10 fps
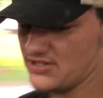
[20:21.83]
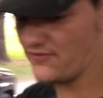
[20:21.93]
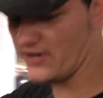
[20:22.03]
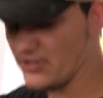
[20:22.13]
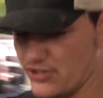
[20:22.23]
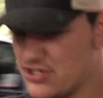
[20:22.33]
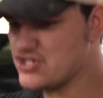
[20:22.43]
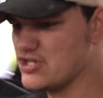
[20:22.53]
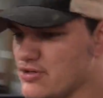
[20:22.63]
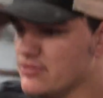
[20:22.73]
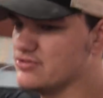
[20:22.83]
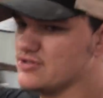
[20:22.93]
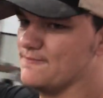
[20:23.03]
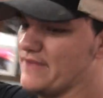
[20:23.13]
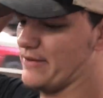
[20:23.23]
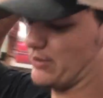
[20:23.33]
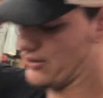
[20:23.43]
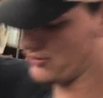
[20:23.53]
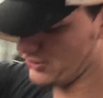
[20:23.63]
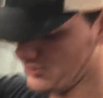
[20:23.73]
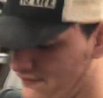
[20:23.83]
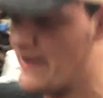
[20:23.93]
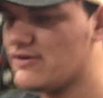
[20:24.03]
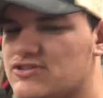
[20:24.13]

its funny looking shoes and we are doing the final